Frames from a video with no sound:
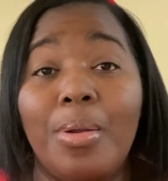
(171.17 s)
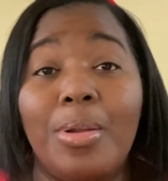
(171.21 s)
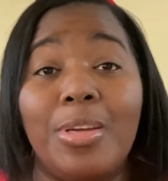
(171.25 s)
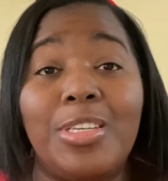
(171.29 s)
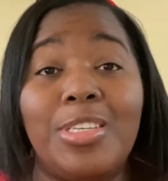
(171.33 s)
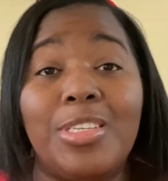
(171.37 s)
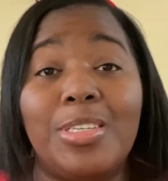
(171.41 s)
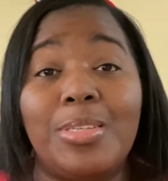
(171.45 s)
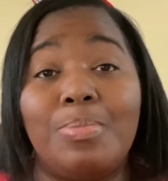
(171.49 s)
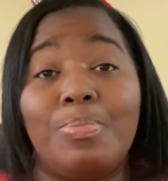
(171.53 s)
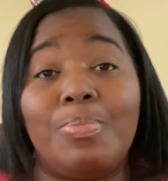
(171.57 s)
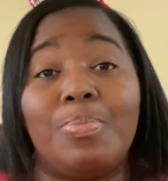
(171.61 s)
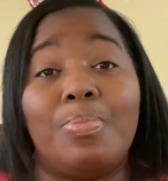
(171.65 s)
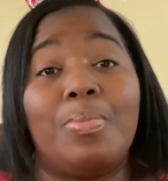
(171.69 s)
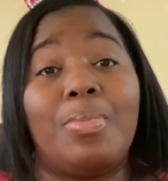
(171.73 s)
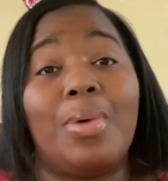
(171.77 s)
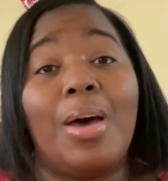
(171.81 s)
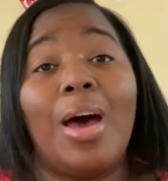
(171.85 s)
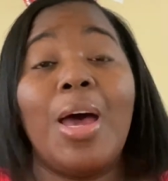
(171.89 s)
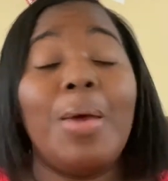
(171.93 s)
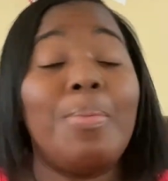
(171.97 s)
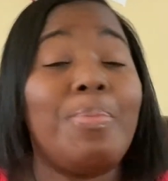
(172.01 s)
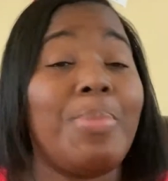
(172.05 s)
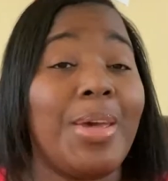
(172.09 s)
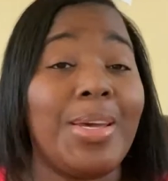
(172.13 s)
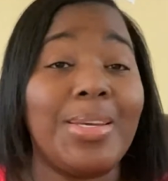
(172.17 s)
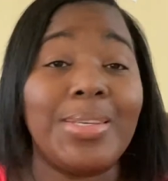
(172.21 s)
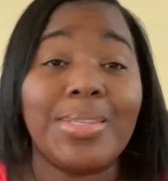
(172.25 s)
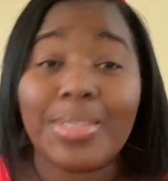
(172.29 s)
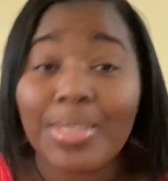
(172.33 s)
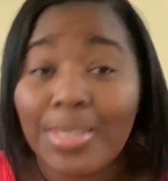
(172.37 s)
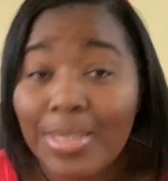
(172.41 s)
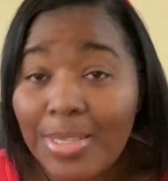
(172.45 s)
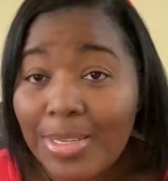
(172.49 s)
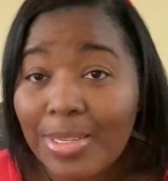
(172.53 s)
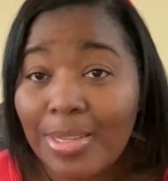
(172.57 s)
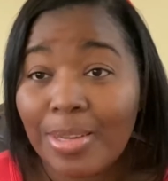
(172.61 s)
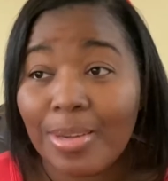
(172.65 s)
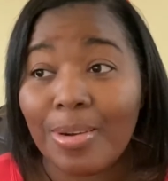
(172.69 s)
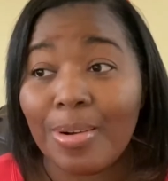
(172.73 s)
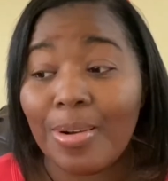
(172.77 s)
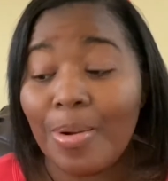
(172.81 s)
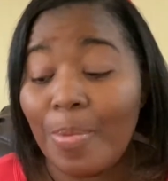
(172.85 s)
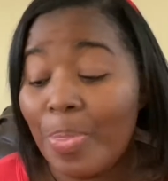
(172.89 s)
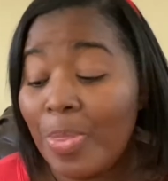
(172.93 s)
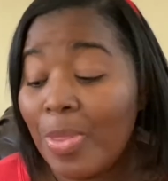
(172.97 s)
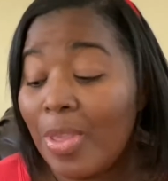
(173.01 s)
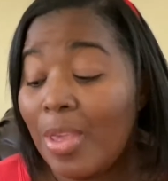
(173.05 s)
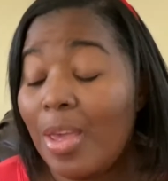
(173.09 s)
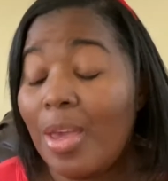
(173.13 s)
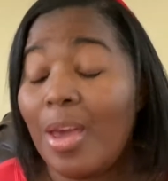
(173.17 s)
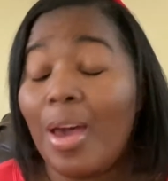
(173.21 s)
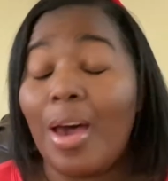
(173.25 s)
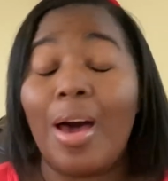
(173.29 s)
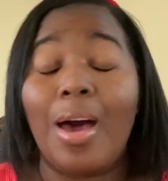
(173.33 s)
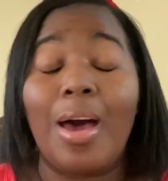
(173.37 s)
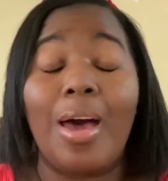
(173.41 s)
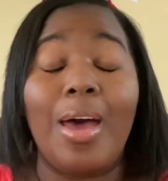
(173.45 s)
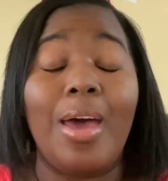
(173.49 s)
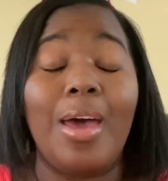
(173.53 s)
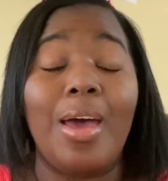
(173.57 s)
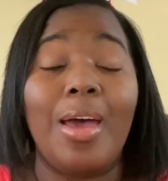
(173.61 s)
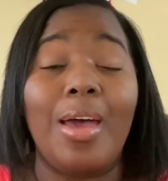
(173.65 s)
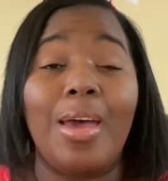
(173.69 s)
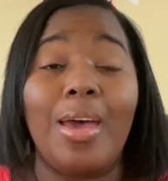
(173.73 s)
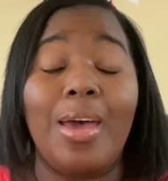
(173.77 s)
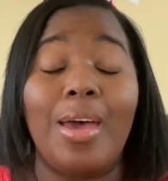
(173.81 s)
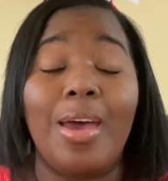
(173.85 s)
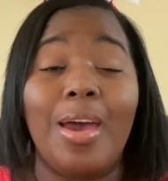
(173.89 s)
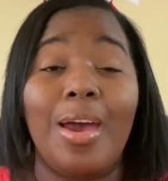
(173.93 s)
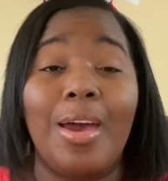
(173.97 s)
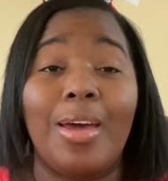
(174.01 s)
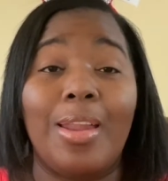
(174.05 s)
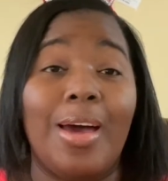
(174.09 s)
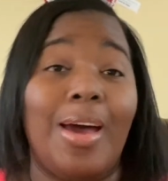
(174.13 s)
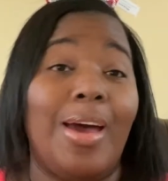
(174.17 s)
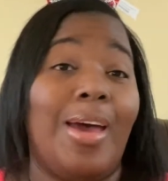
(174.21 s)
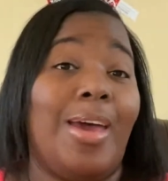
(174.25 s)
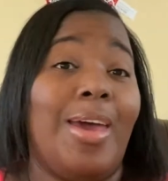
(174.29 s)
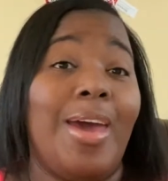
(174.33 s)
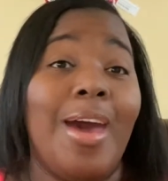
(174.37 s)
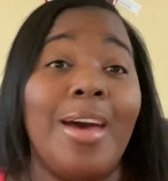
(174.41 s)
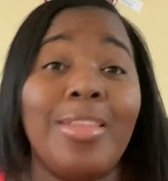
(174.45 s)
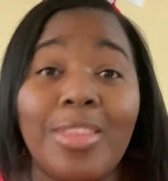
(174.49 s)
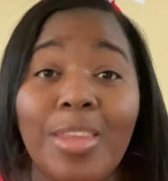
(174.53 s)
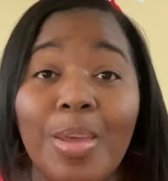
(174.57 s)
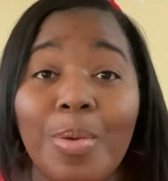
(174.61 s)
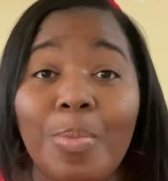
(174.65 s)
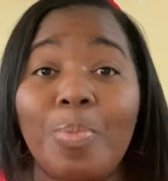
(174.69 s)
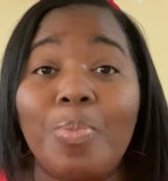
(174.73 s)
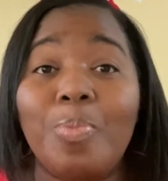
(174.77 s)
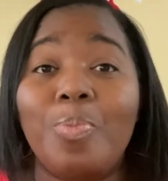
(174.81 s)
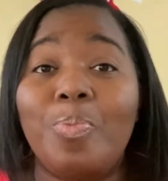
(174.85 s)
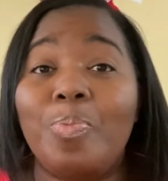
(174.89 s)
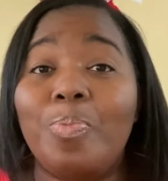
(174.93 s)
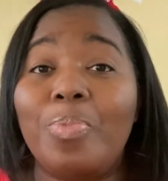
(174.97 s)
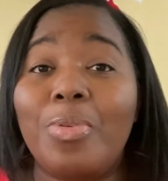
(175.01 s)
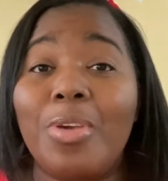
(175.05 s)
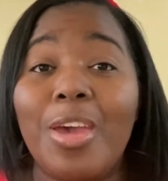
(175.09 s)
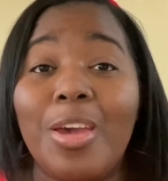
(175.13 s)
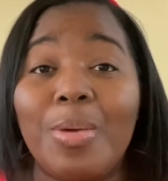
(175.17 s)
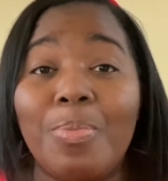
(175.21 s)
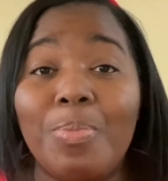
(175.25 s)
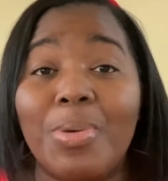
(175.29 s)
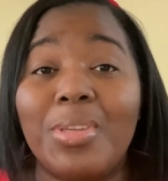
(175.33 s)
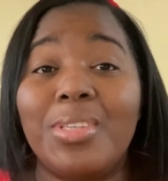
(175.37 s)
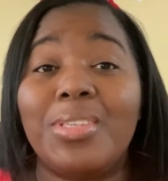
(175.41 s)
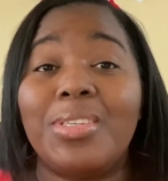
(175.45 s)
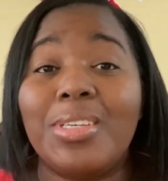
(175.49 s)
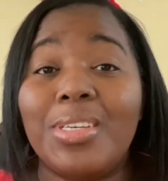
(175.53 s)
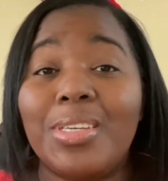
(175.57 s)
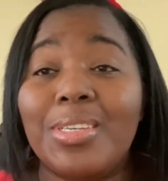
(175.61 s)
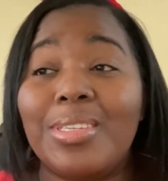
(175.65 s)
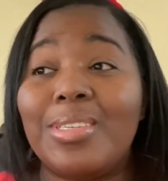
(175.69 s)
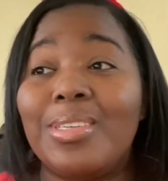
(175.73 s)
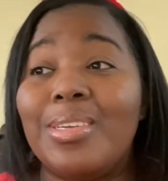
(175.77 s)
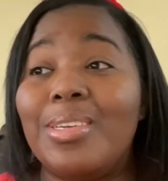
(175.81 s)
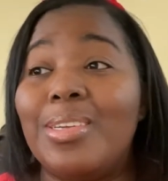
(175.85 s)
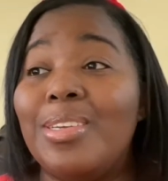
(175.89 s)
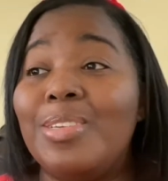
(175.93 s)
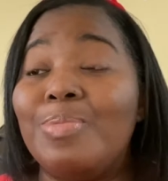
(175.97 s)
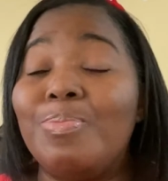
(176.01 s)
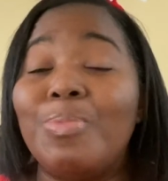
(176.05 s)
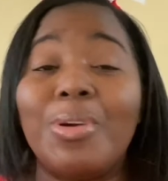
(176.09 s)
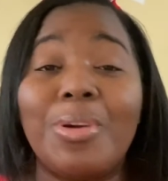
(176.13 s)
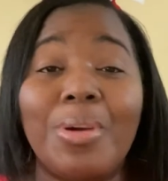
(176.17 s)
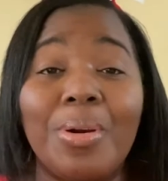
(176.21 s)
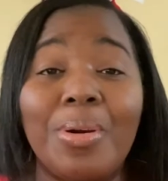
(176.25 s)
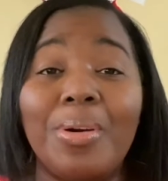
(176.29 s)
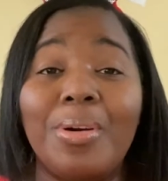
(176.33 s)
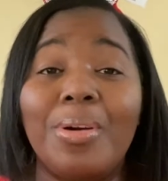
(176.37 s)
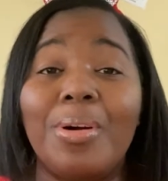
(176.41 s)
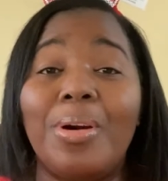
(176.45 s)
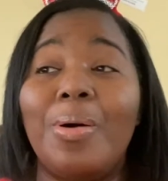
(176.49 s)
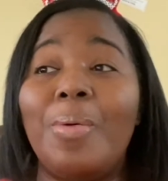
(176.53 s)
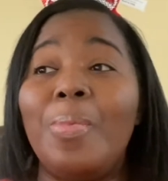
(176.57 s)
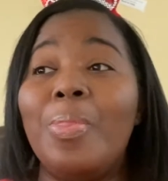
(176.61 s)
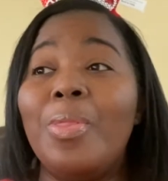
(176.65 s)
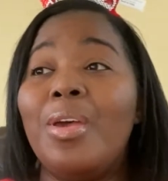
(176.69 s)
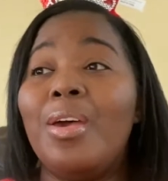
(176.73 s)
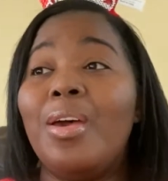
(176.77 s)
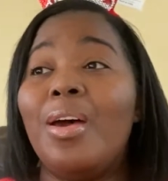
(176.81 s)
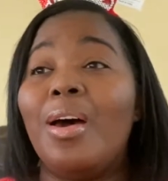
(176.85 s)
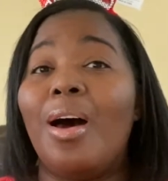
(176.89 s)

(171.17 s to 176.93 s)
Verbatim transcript: This is my big sister and I had to pick my sister. That's my girl.